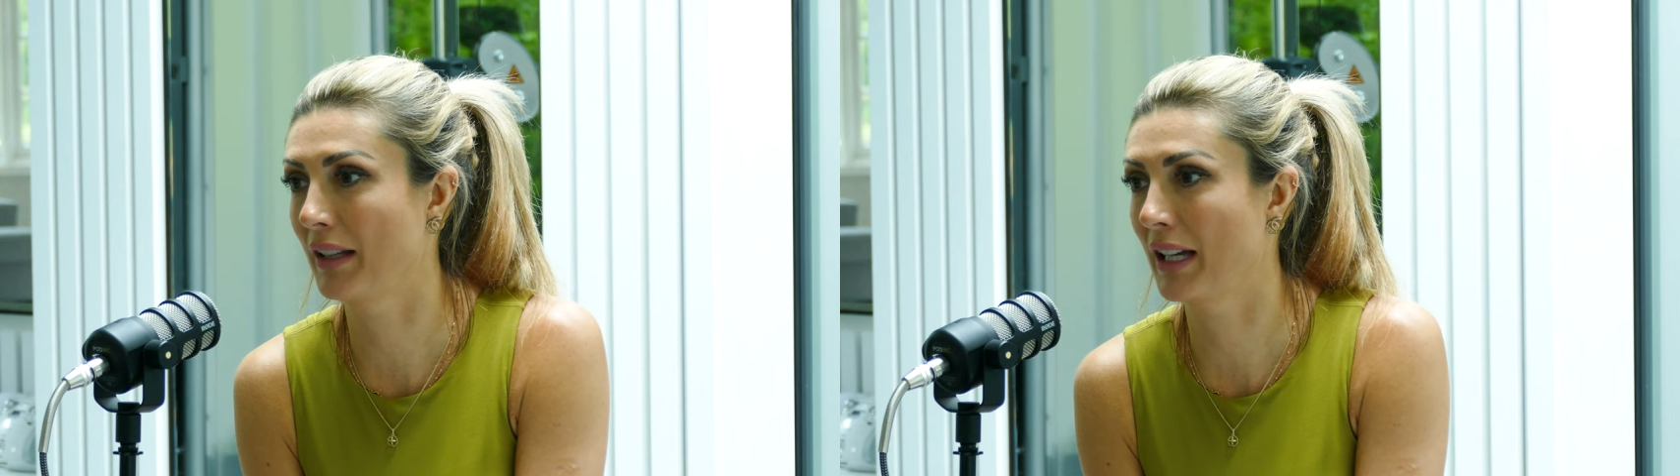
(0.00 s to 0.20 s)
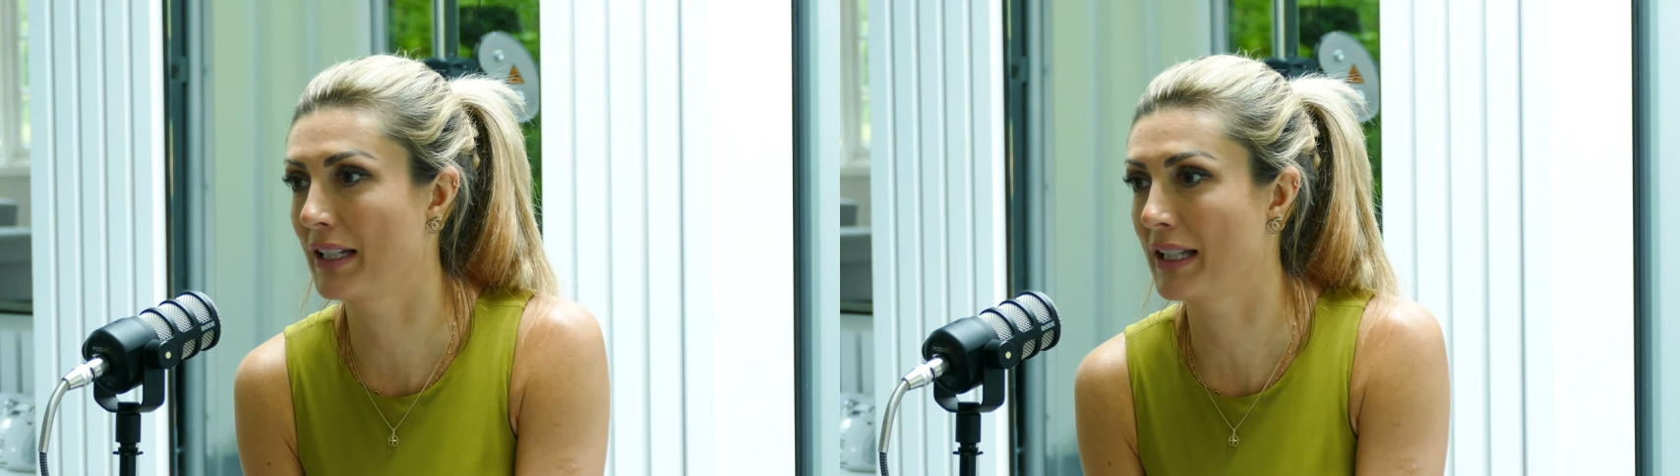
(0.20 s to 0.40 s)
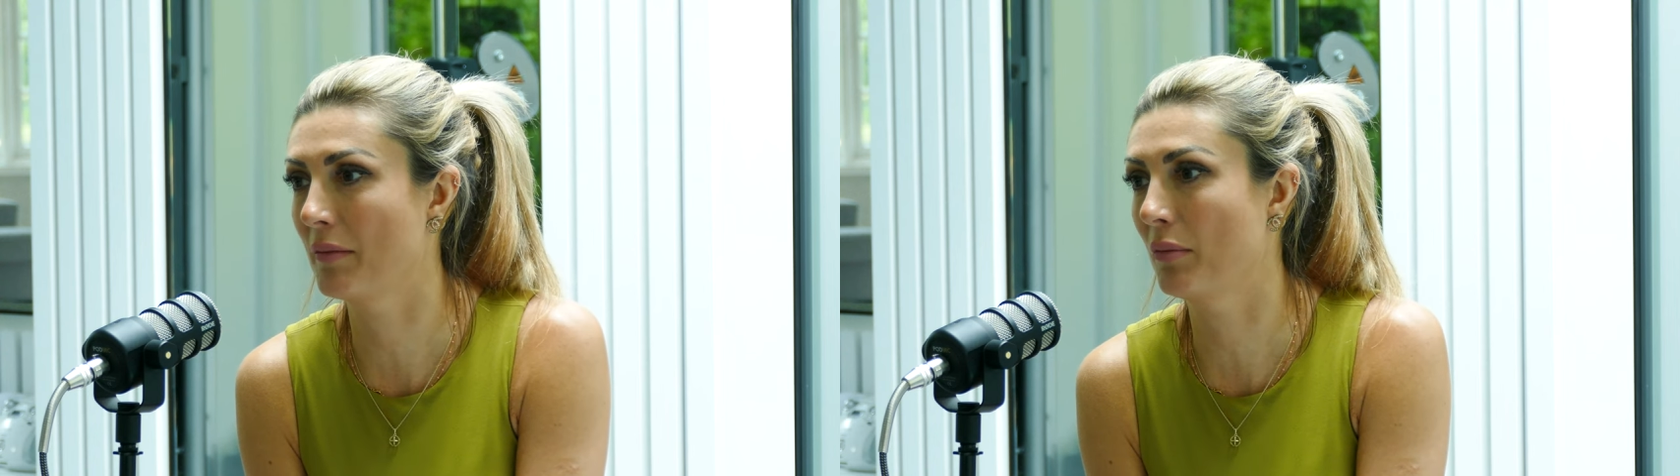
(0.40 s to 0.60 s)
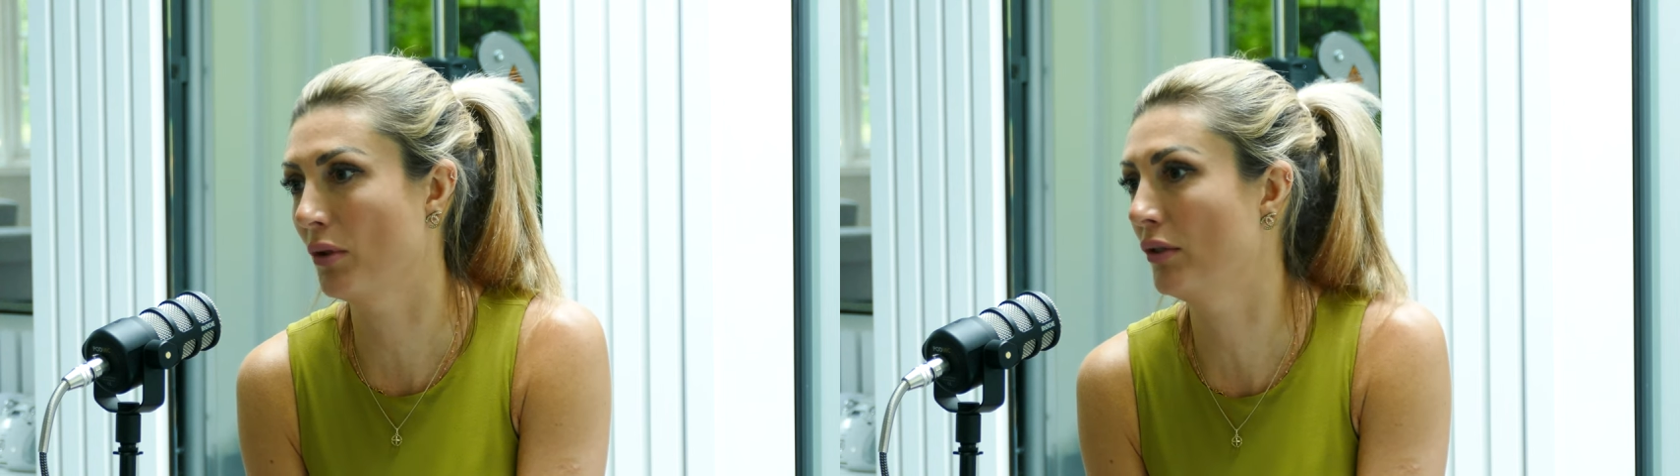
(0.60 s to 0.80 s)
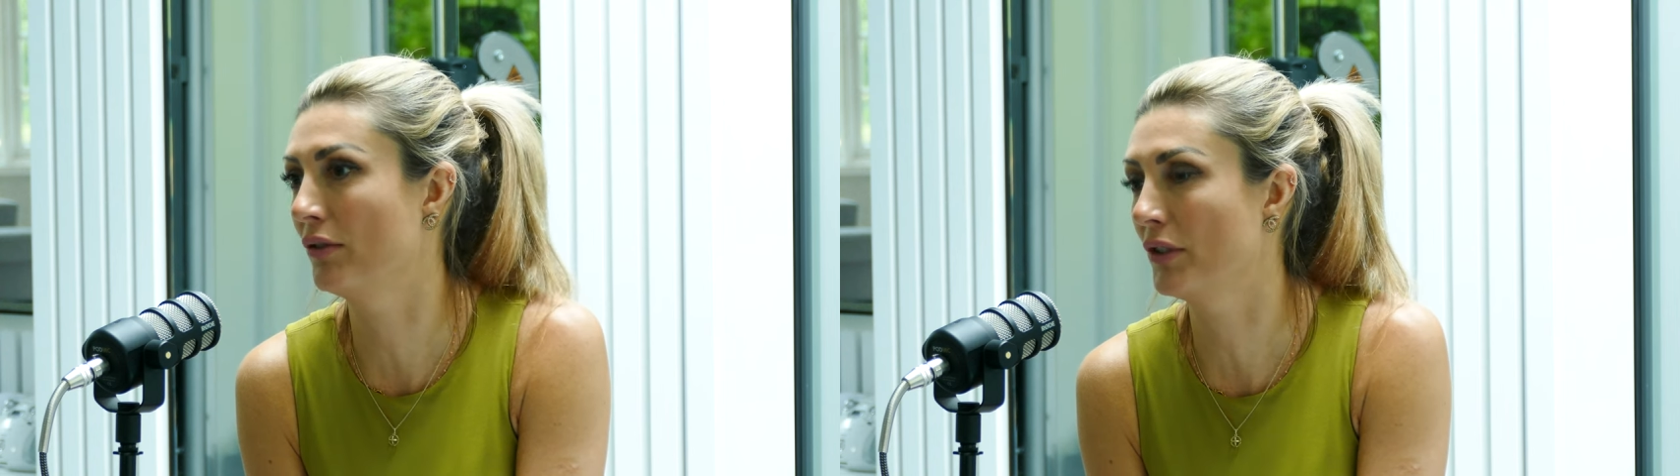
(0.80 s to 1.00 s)
Like, is it
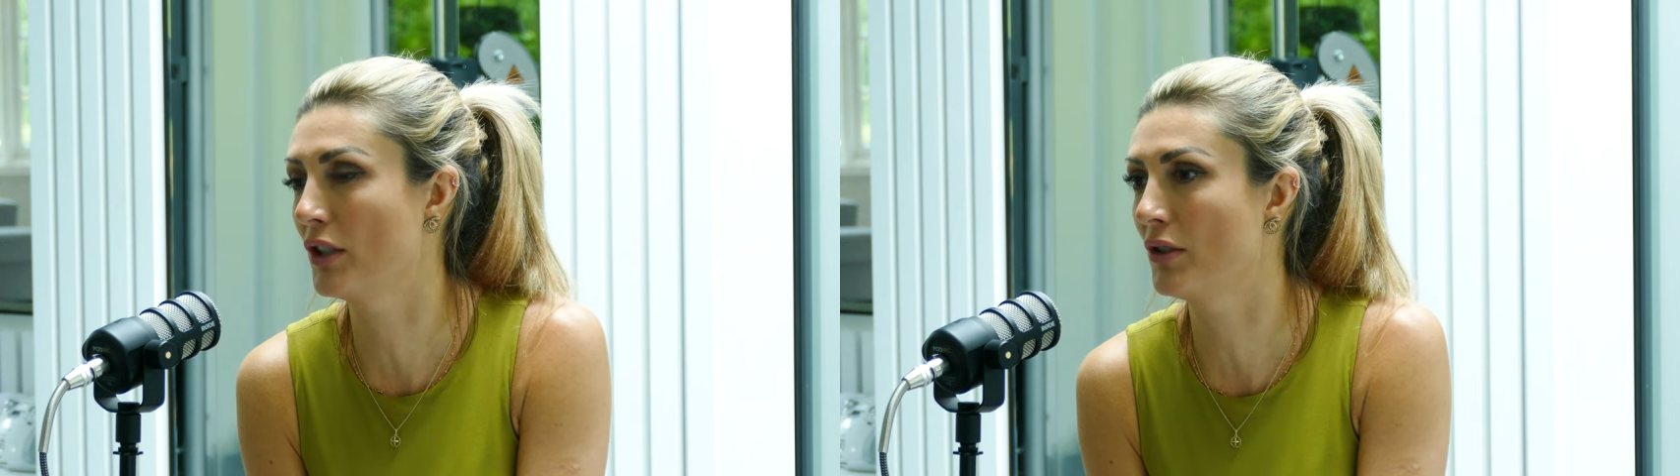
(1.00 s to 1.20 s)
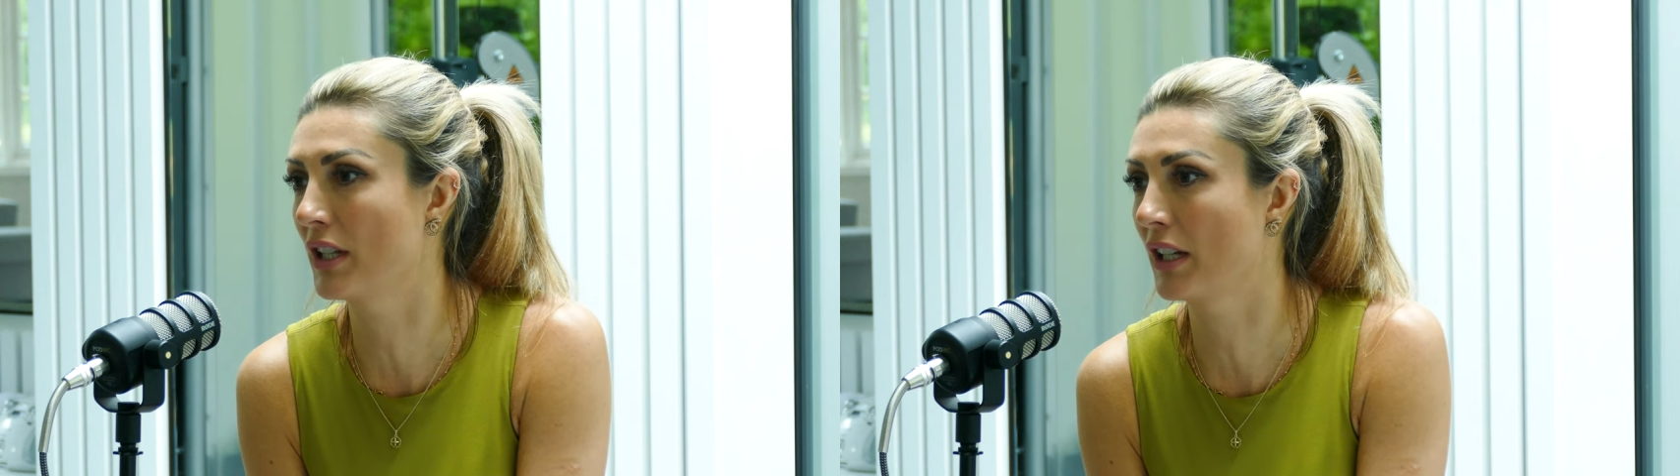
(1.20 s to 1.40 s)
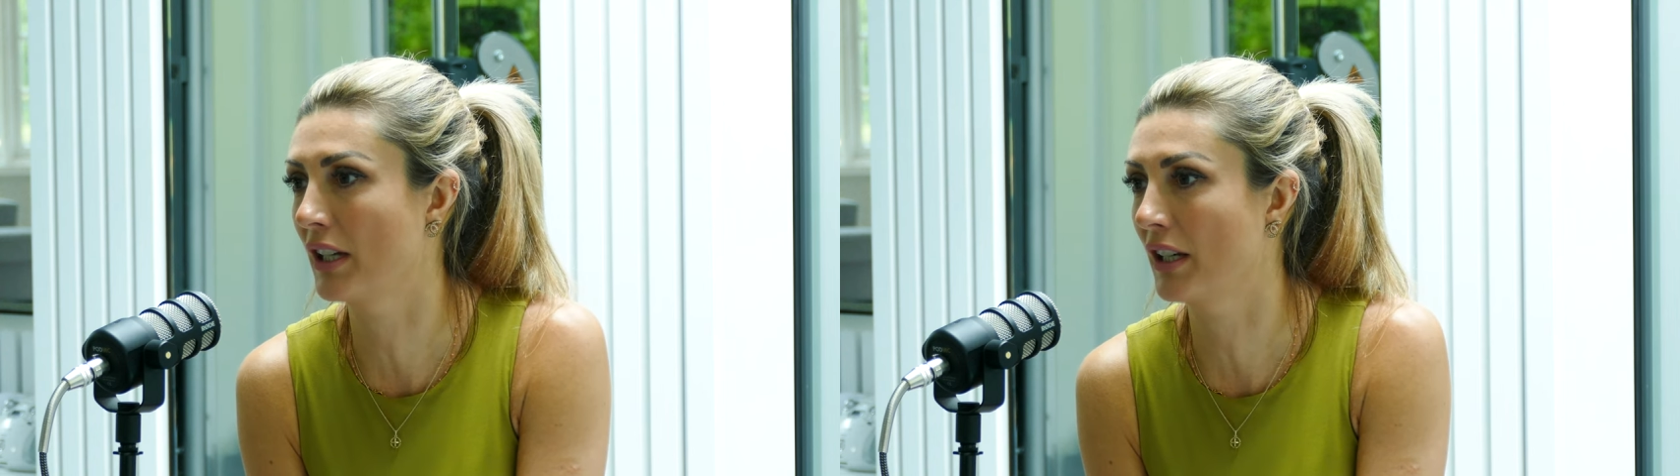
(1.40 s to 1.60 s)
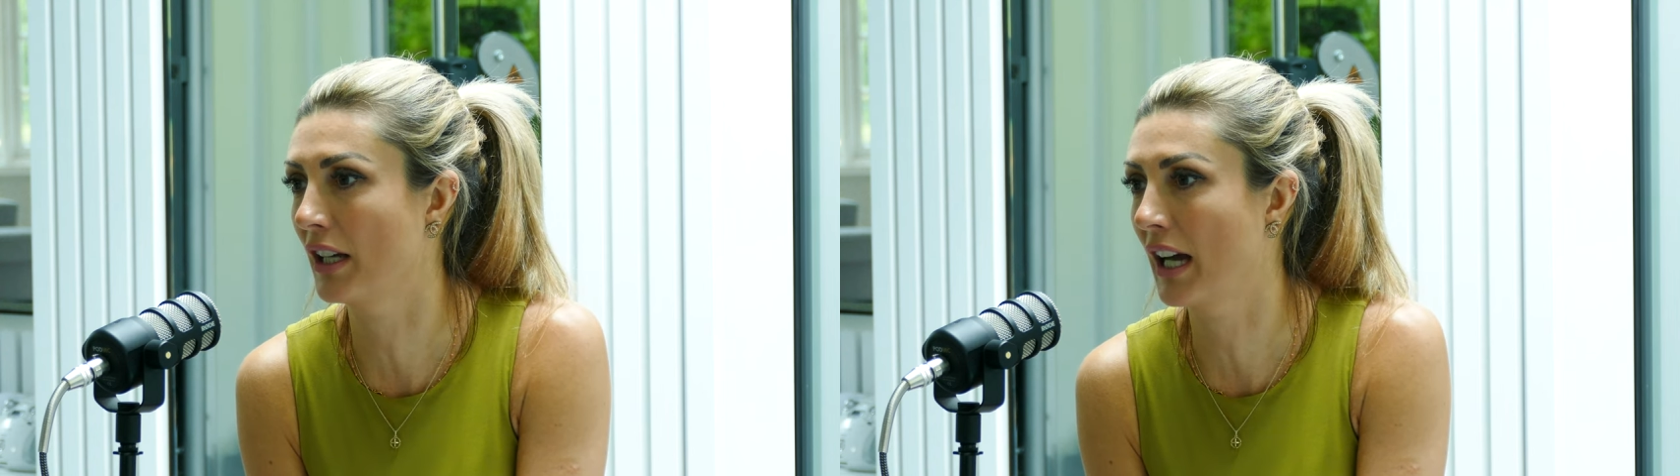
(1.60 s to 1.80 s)
important for you to